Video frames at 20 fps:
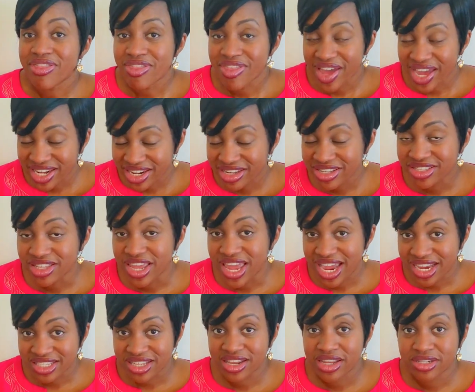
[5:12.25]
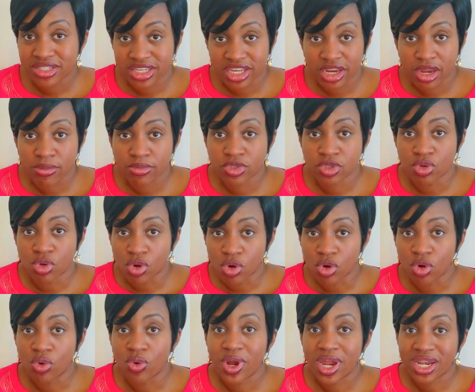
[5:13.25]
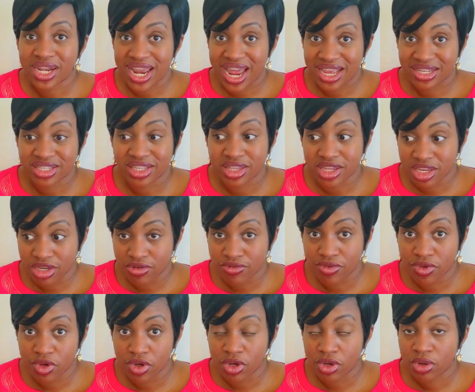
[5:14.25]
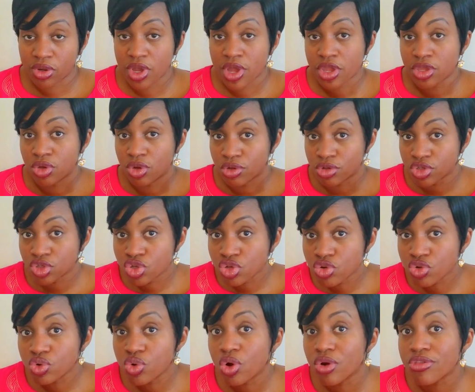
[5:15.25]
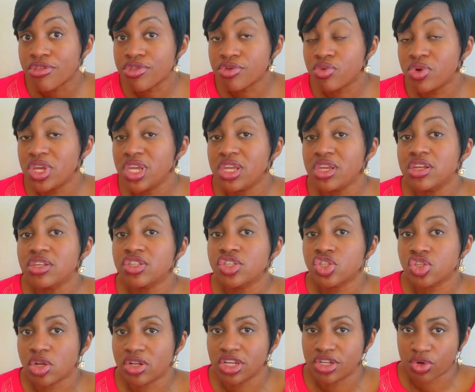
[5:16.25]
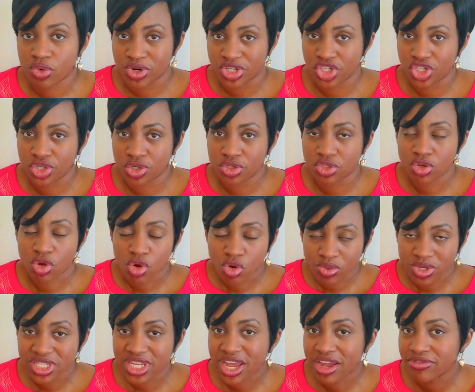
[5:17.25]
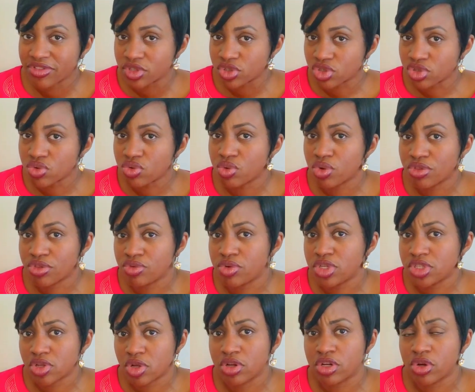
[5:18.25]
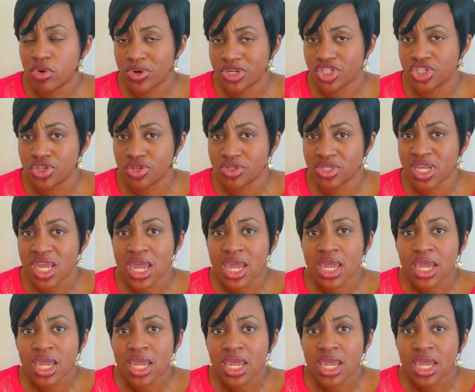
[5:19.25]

That is the excellent time to go and ask the interviewer your 2 or 3 solid questions. Always have the 2 or 3 solid questions.